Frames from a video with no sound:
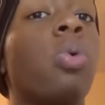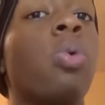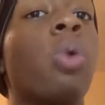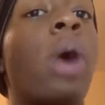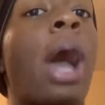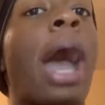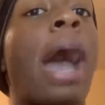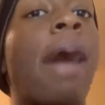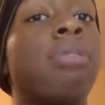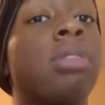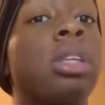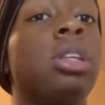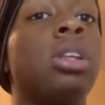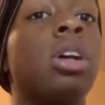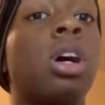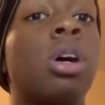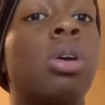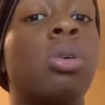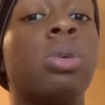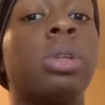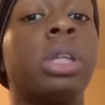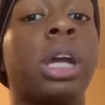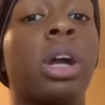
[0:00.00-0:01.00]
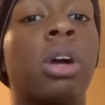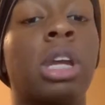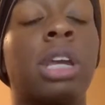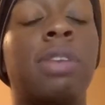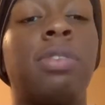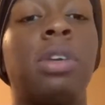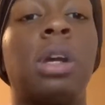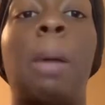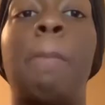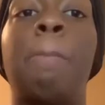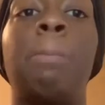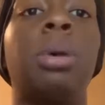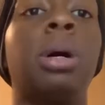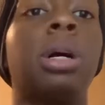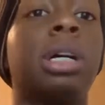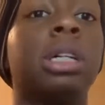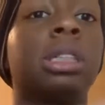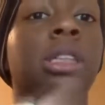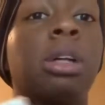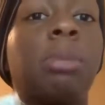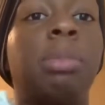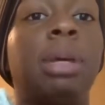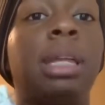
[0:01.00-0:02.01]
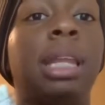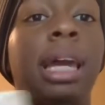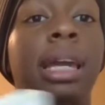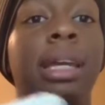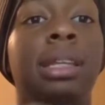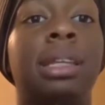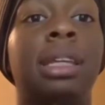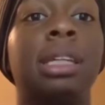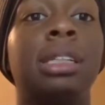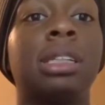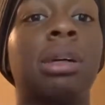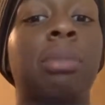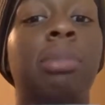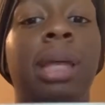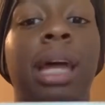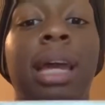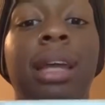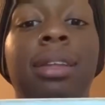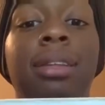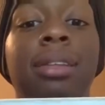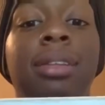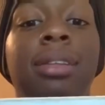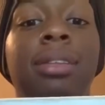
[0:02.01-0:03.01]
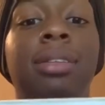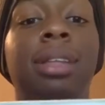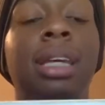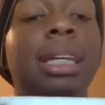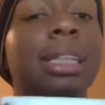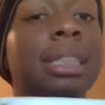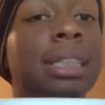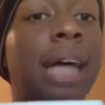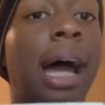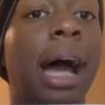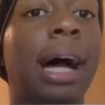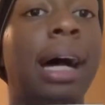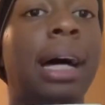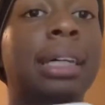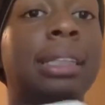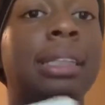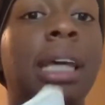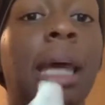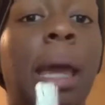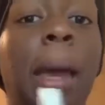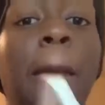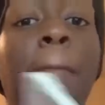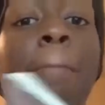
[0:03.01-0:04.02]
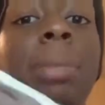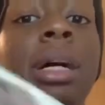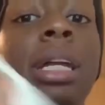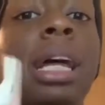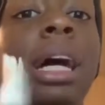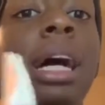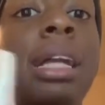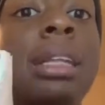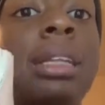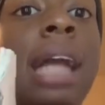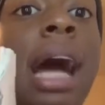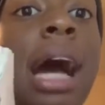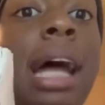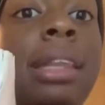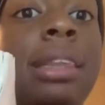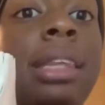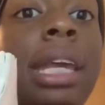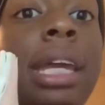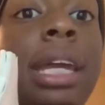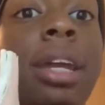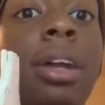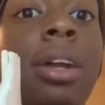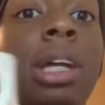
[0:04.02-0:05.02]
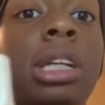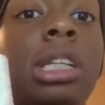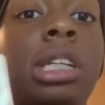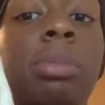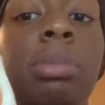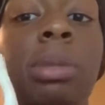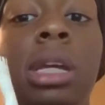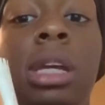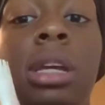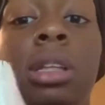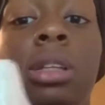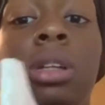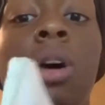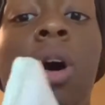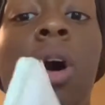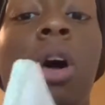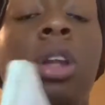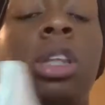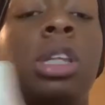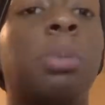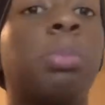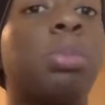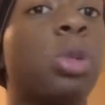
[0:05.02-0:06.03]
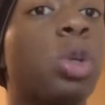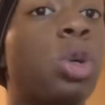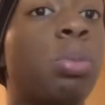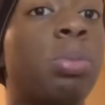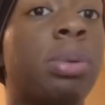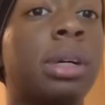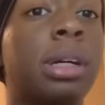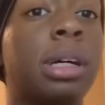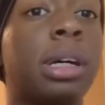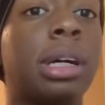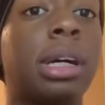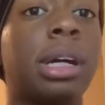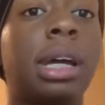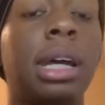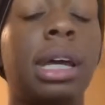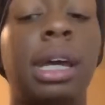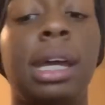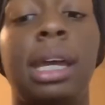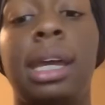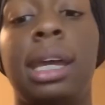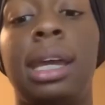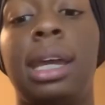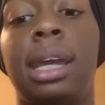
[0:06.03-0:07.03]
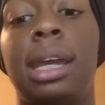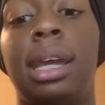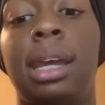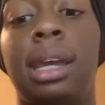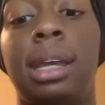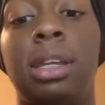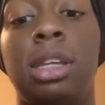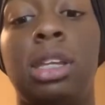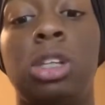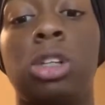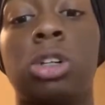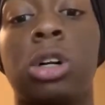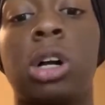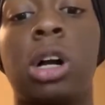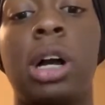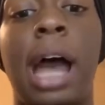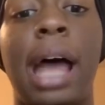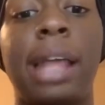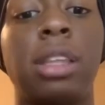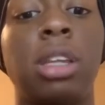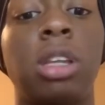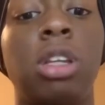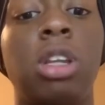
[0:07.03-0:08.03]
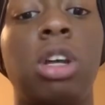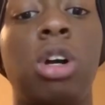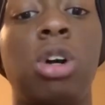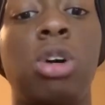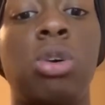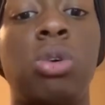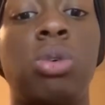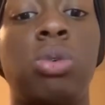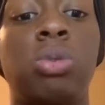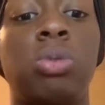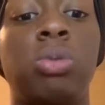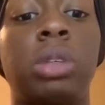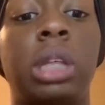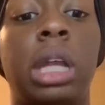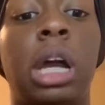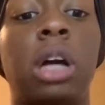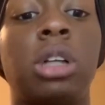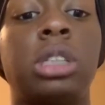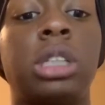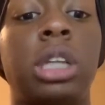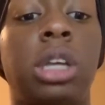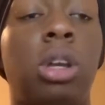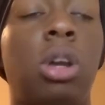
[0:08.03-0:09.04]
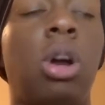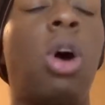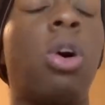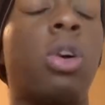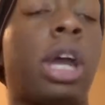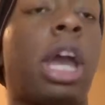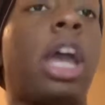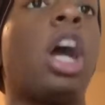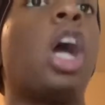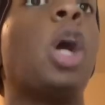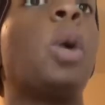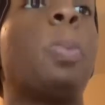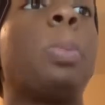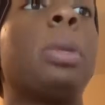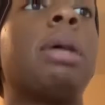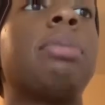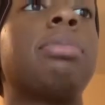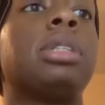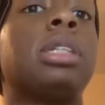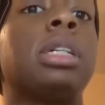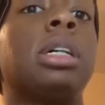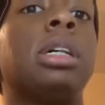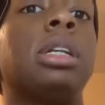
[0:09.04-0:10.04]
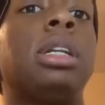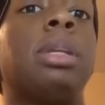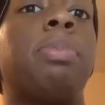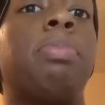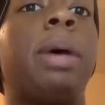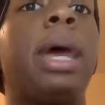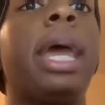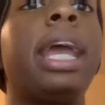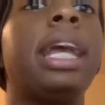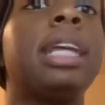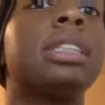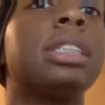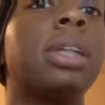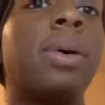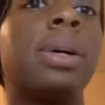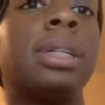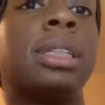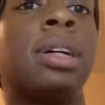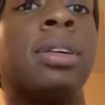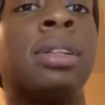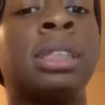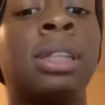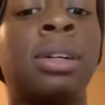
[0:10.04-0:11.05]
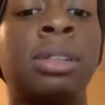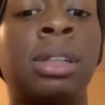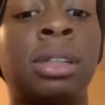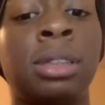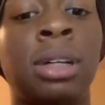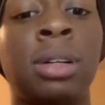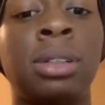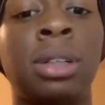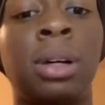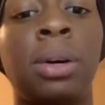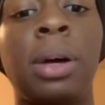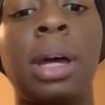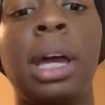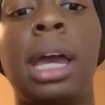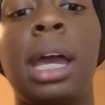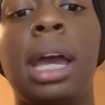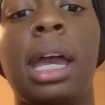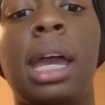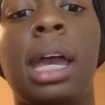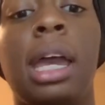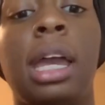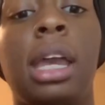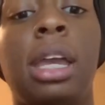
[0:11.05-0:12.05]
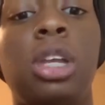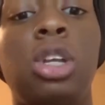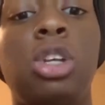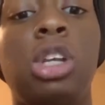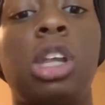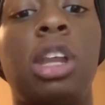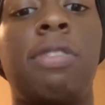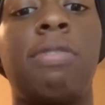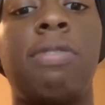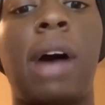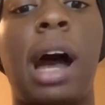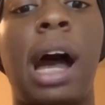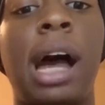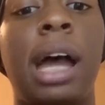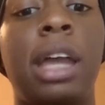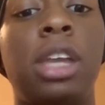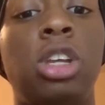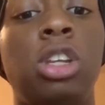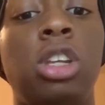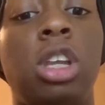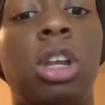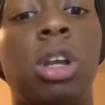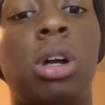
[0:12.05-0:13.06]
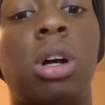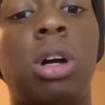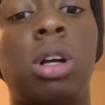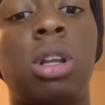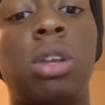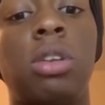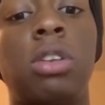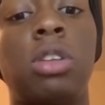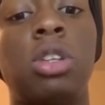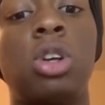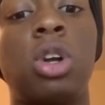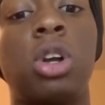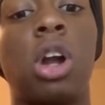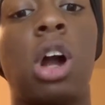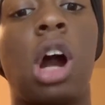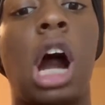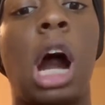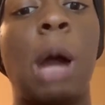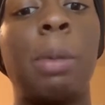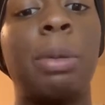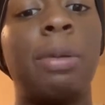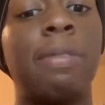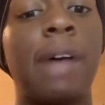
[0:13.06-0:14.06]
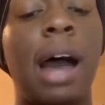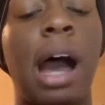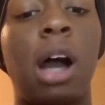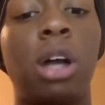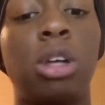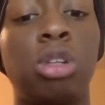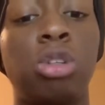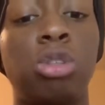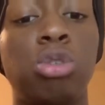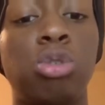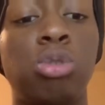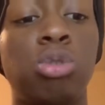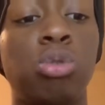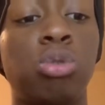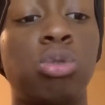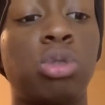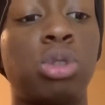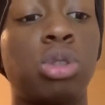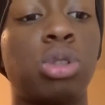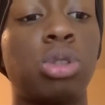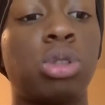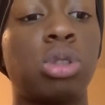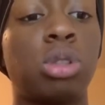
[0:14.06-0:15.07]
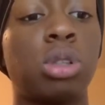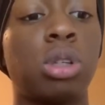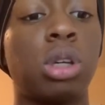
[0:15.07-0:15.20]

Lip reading: have to know. They're gonna give you a book. It's gonna be like this. It's gonna be like this size, but a lot thicker. It's gonna be called the Blue Book, and you're gonna have to know. They're gonna tell you, okay, open up to page so and so so so so so. You need to know your army values,